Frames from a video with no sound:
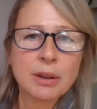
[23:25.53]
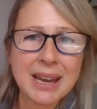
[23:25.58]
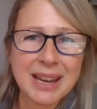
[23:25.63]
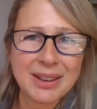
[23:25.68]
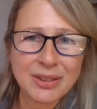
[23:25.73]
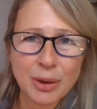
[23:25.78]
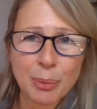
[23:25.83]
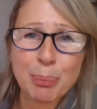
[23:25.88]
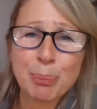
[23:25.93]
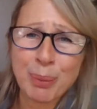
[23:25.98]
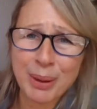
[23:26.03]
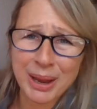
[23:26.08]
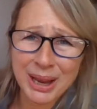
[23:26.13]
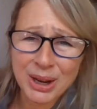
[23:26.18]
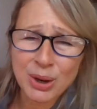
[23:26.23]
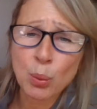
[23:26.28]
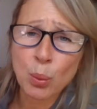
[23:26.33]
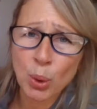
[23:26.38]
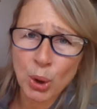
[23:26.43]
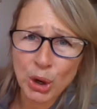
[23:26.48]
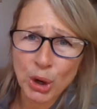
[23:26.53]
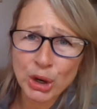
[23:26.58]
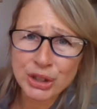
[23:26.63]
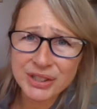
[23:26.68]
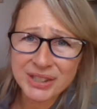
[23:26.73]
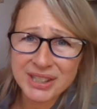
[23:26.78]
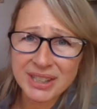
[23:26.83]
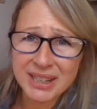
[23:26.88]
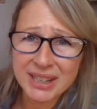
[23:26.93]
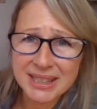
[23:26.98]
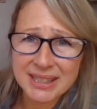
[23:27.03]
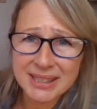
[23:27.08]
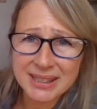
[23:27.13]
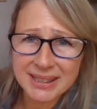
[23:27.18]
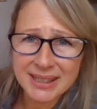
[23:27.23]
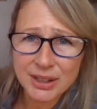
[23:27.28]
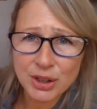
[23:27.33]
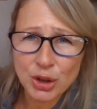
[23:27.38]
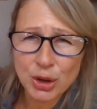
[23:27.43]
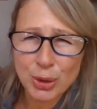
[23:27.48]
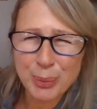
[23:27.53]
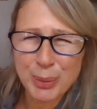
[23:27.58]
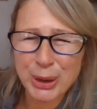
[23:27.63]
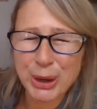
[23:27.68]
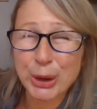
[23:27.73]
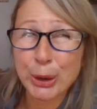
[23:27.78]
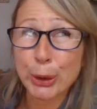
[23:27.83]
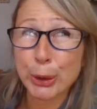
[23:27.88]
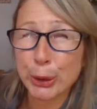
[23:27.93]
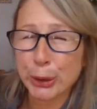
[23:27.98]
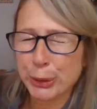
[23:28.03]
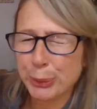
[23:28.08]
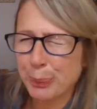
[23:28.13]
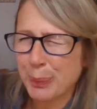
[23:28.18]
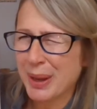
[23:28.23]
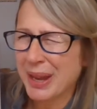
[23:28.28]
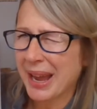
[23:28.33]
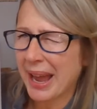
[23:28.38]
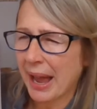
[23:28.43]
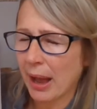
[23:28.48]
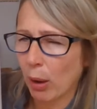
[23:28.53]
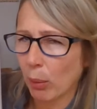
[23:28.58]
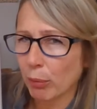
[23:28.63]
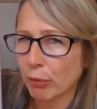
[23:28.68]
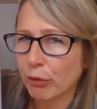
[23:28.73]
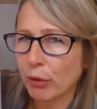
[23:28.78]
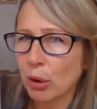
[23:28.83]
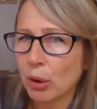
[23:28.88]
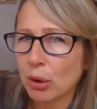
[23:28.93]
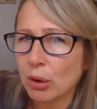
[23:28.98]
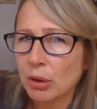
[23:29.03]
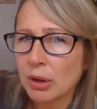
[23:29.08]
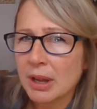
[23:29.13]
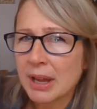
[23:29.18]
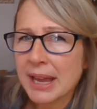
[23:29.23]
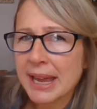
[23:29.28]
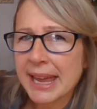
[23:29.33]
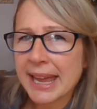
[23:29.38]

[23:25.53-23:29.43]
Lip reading: is a big word to consider but could be helpful